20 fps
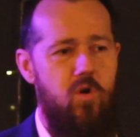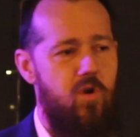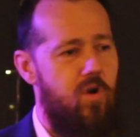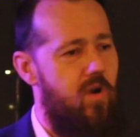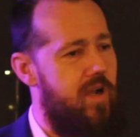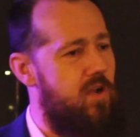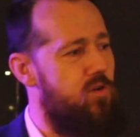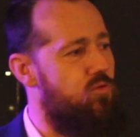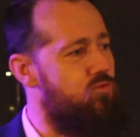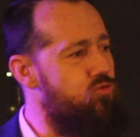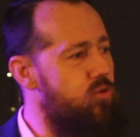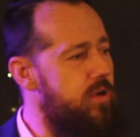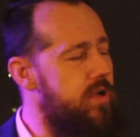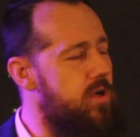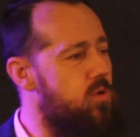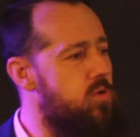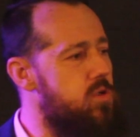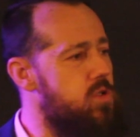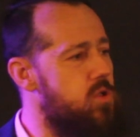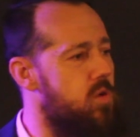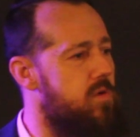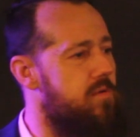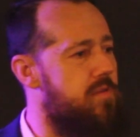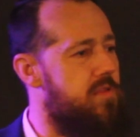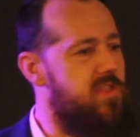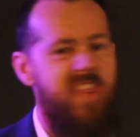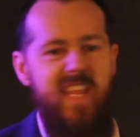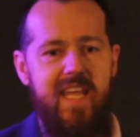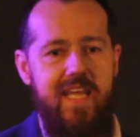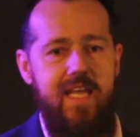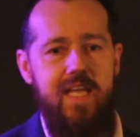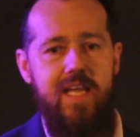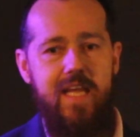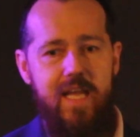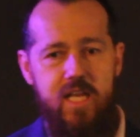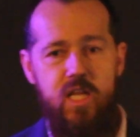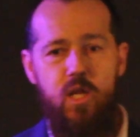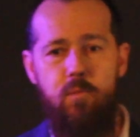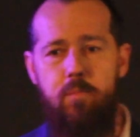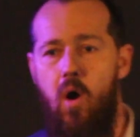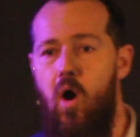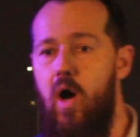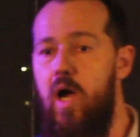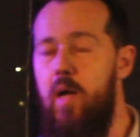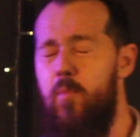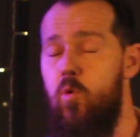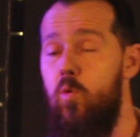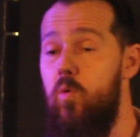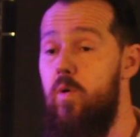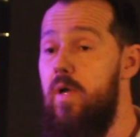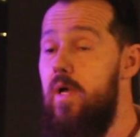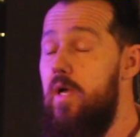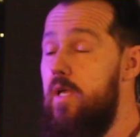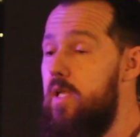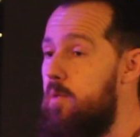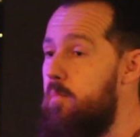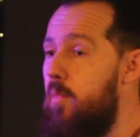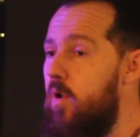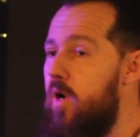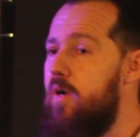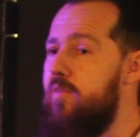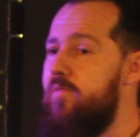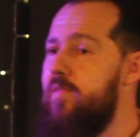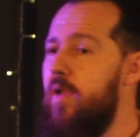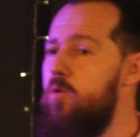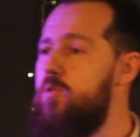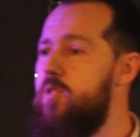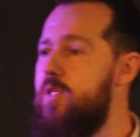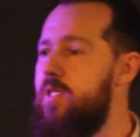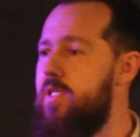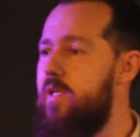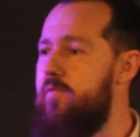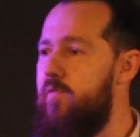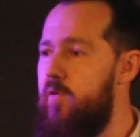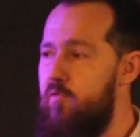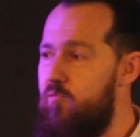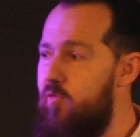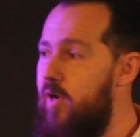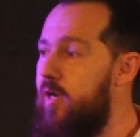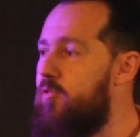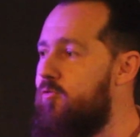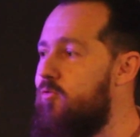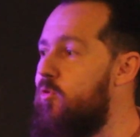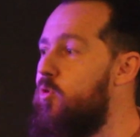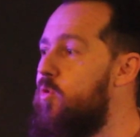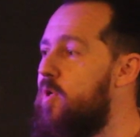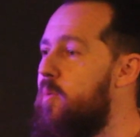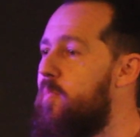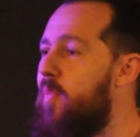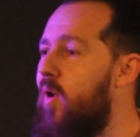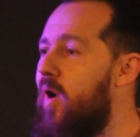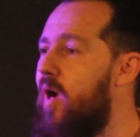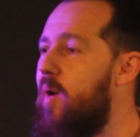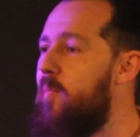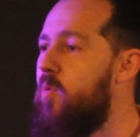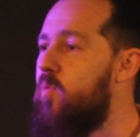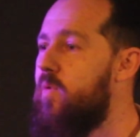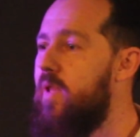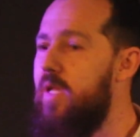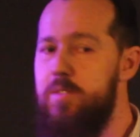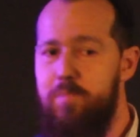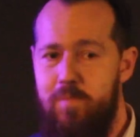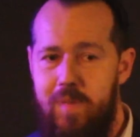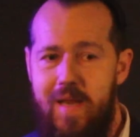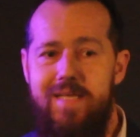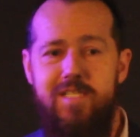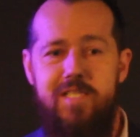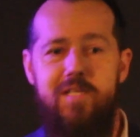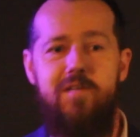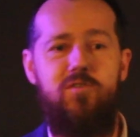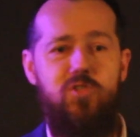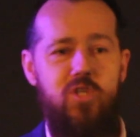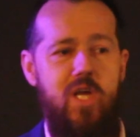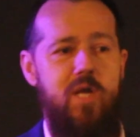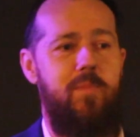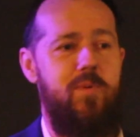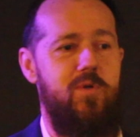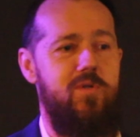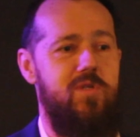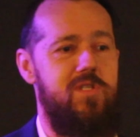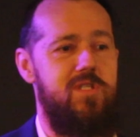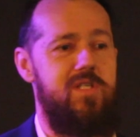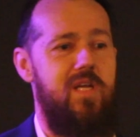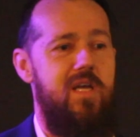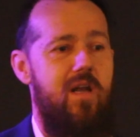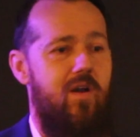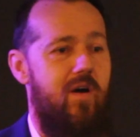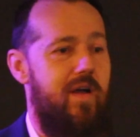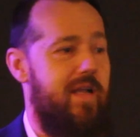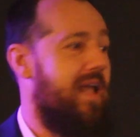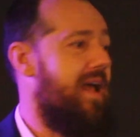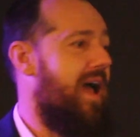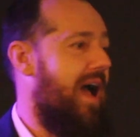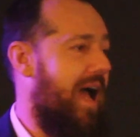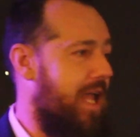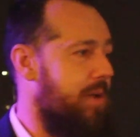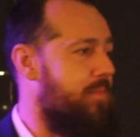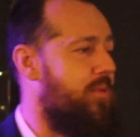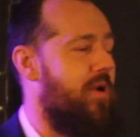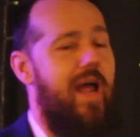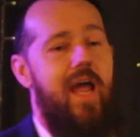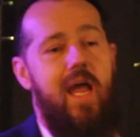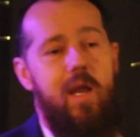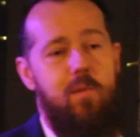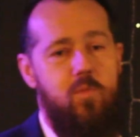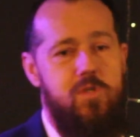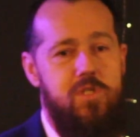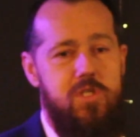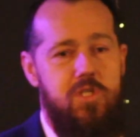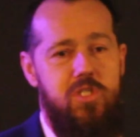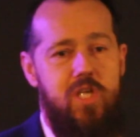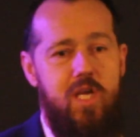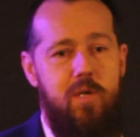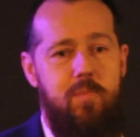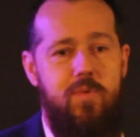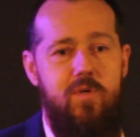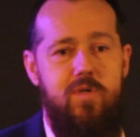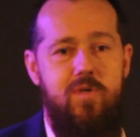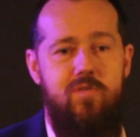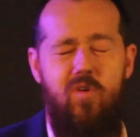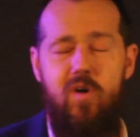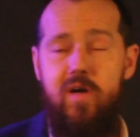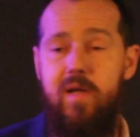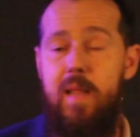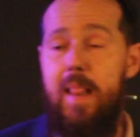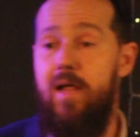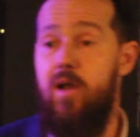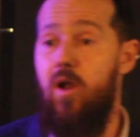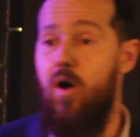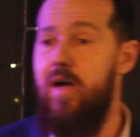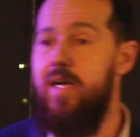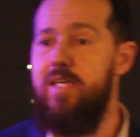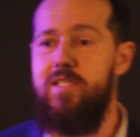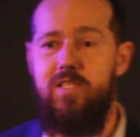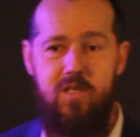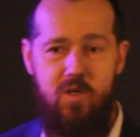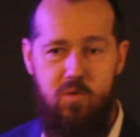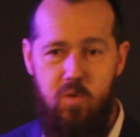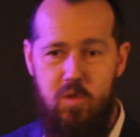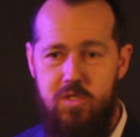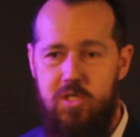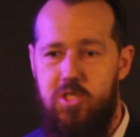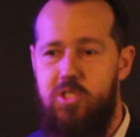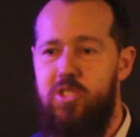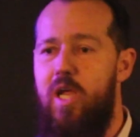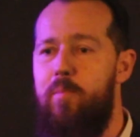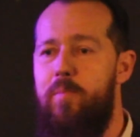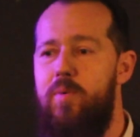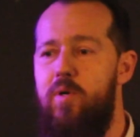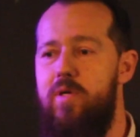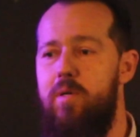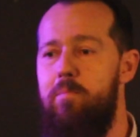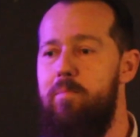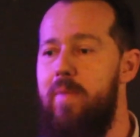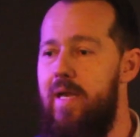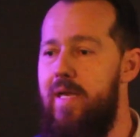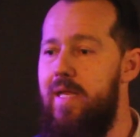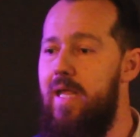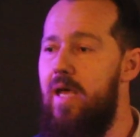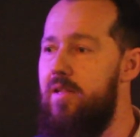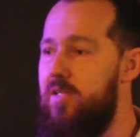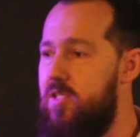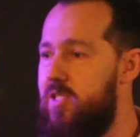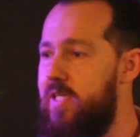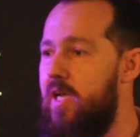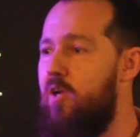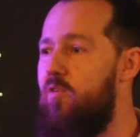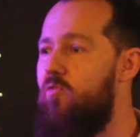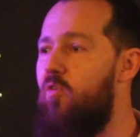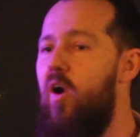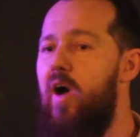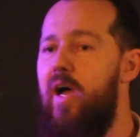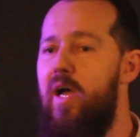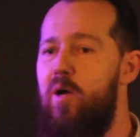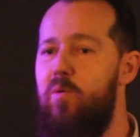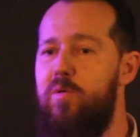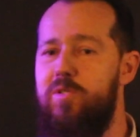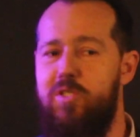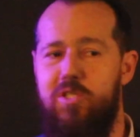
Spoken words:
Shepherds have got like a real sort of thing in the Bible. You might have noticed if you read through your Bible, there's plenty of shepherds. Like Abraham was a shepherd, right? And Isaac was a shepherd, and many others.